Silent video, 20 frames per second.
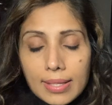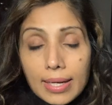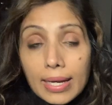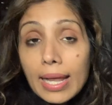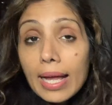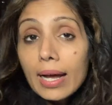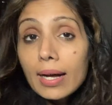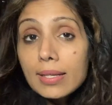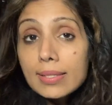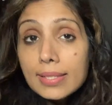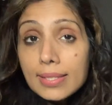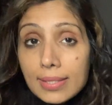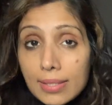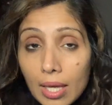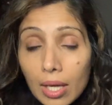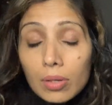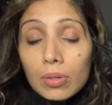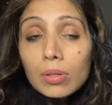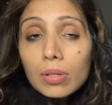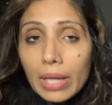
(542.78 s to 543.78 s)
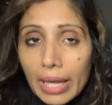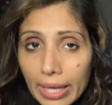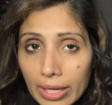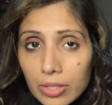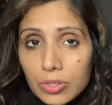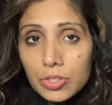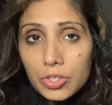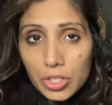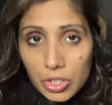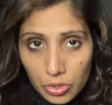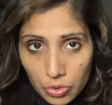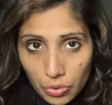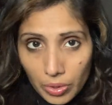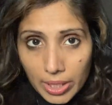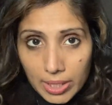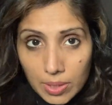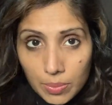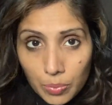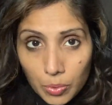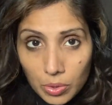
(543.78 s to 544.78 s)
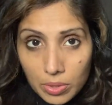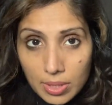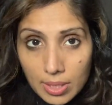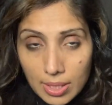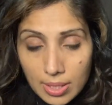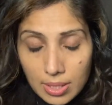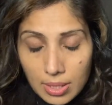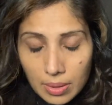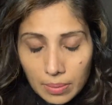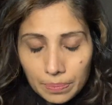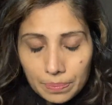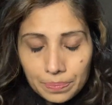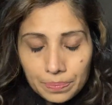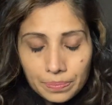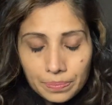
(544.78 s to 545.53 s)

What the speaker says: a subtle energy transport system.